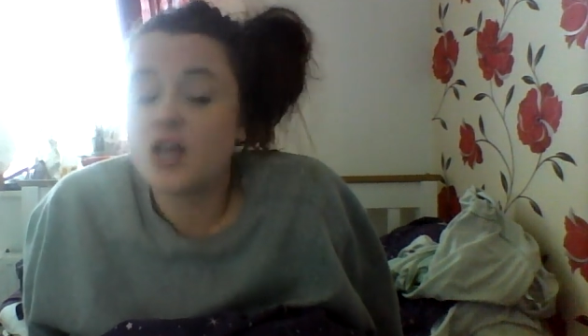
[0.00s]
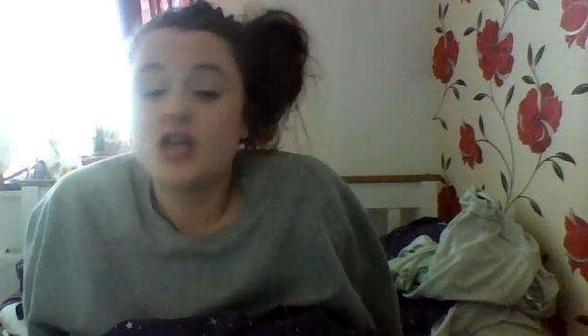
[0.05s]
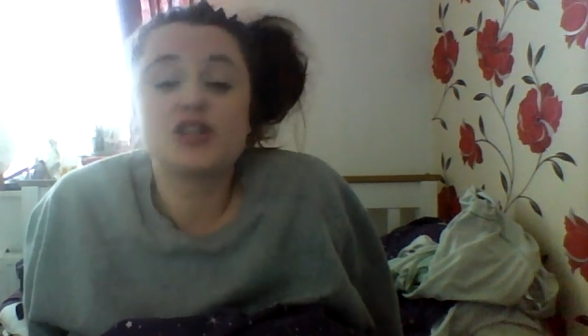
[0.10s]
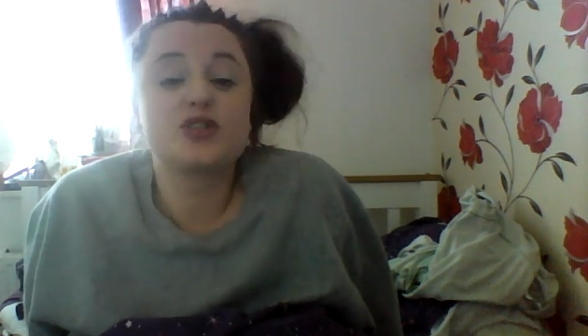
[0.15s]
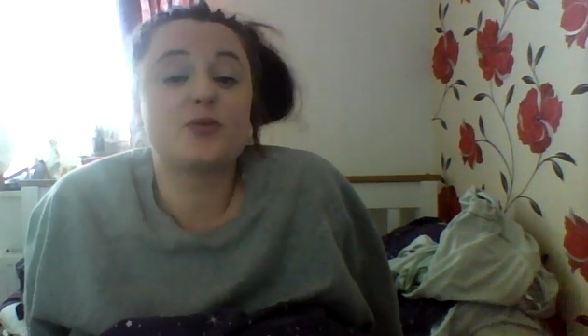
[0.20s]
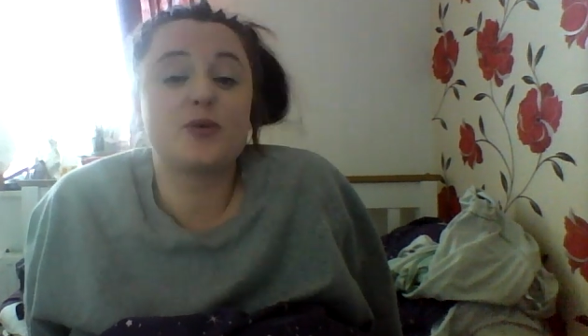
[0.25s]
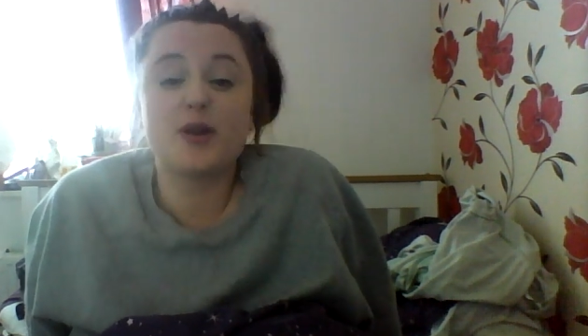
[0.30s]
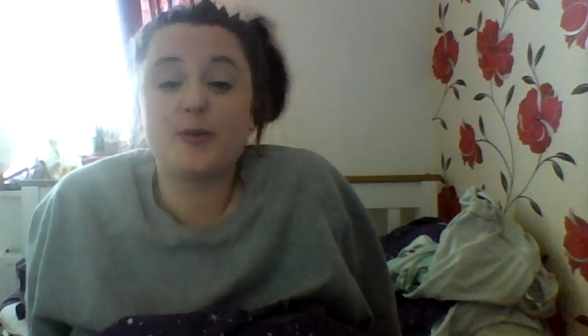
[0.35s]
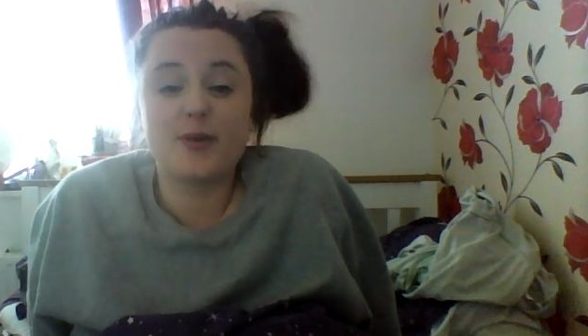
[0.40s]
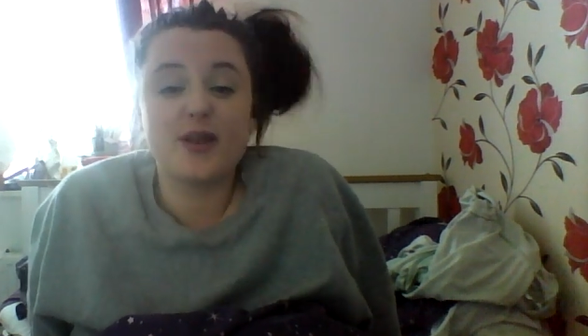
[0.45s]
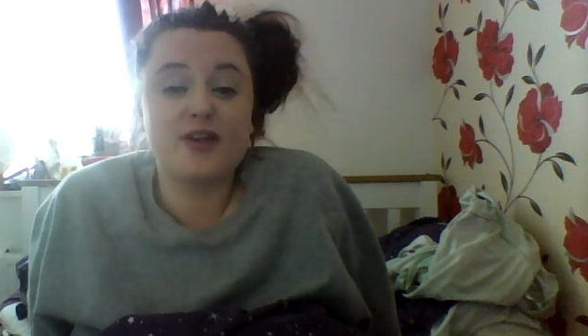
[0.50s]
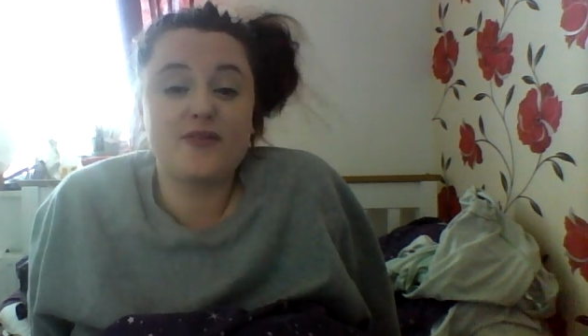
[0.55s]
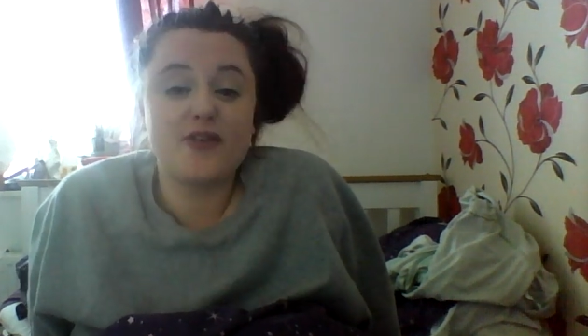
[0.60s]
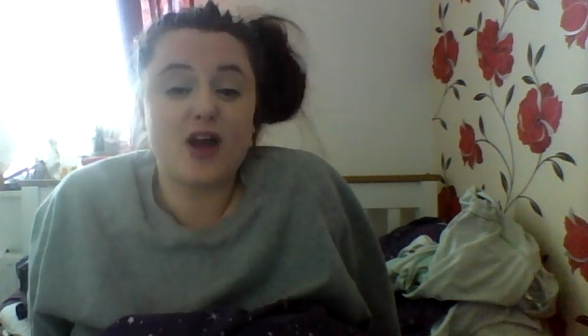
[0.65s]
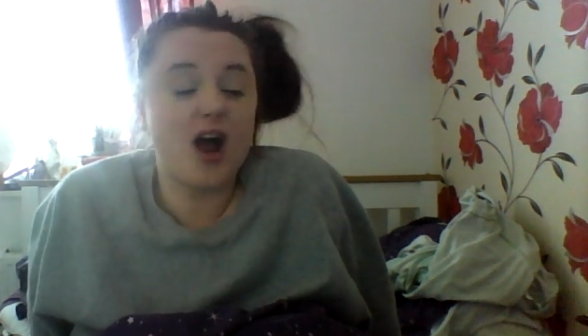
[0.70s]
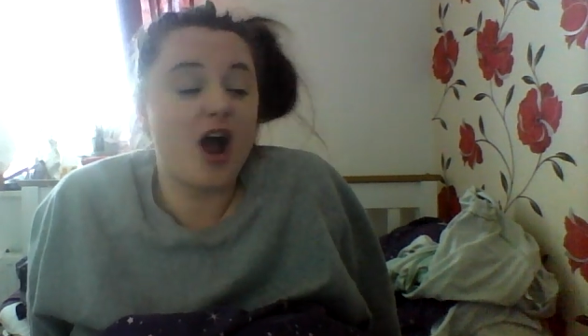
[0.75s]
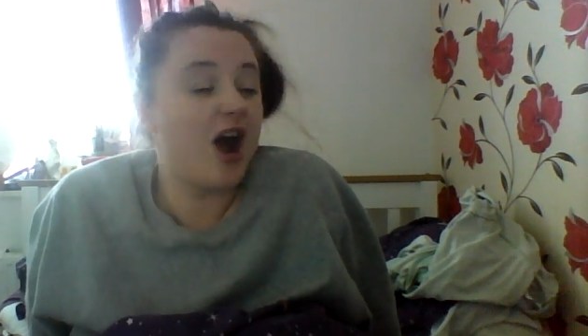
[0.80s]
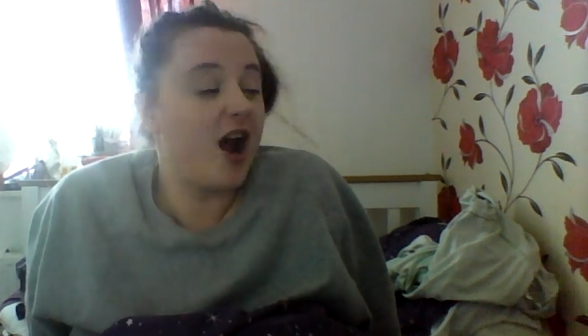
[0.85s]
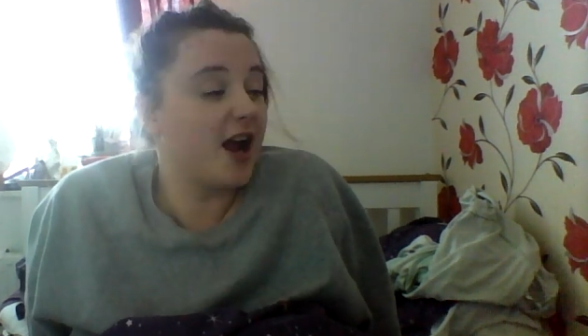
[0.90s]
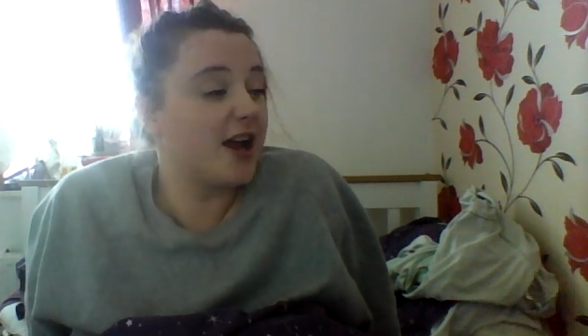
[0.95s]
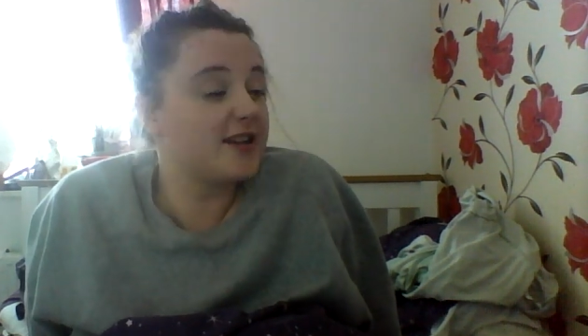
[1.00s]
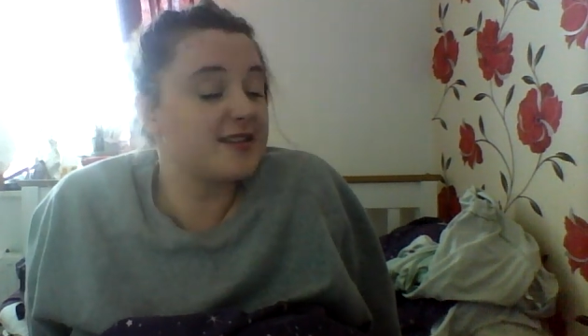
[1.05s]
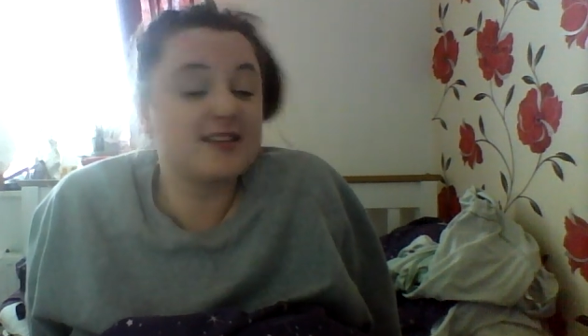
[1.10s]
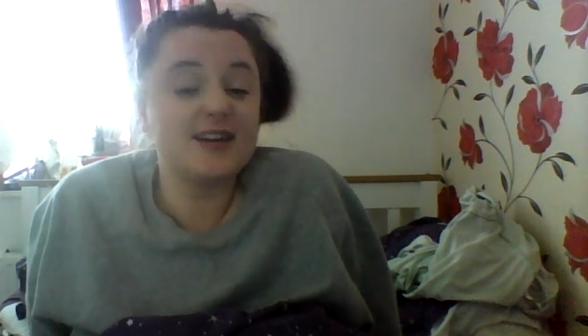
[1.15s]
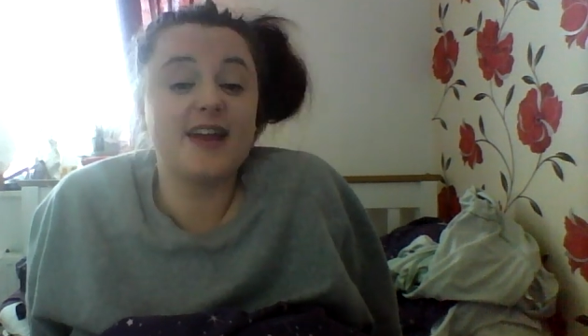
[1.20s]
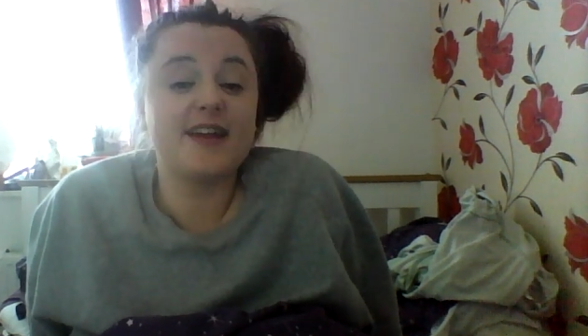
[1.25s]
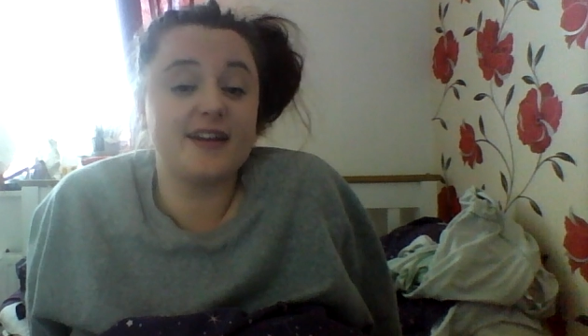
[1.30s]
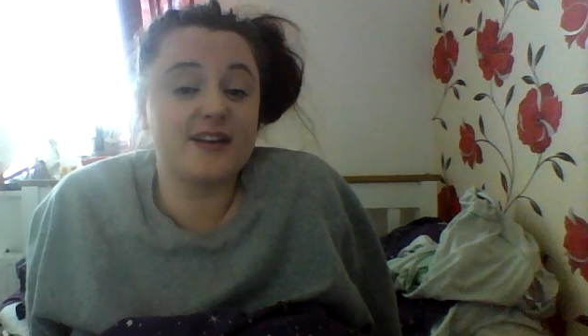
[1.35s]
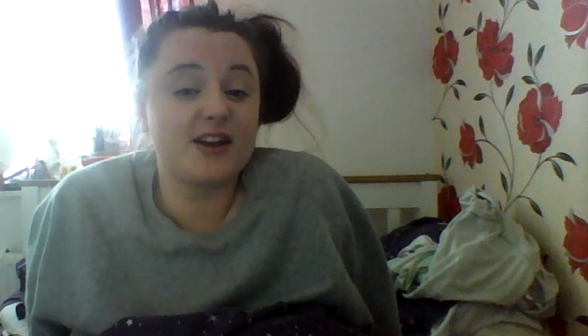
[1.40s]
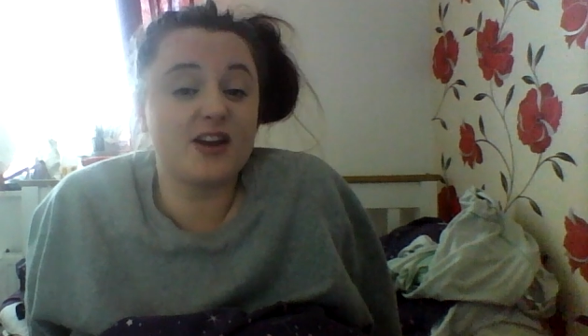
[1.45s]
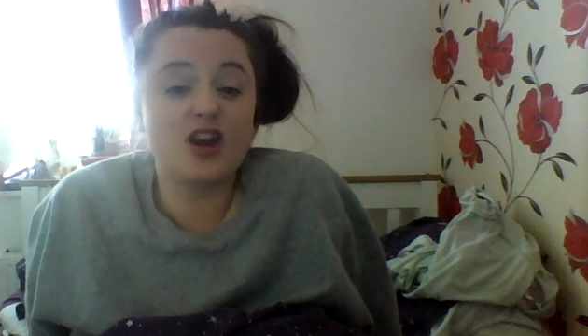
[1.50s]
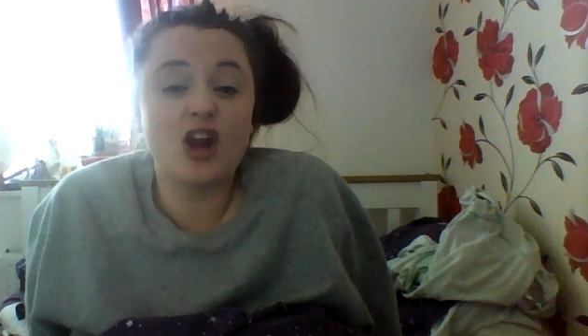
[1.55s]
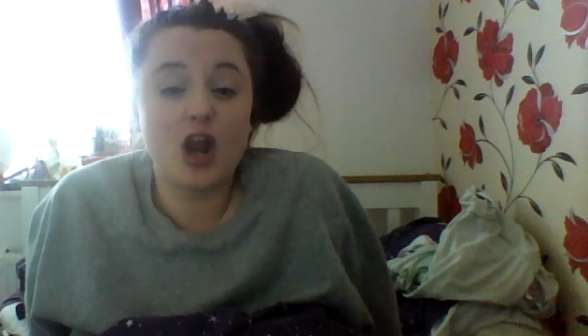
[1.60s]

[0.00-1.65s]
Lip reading: So we're both isolated and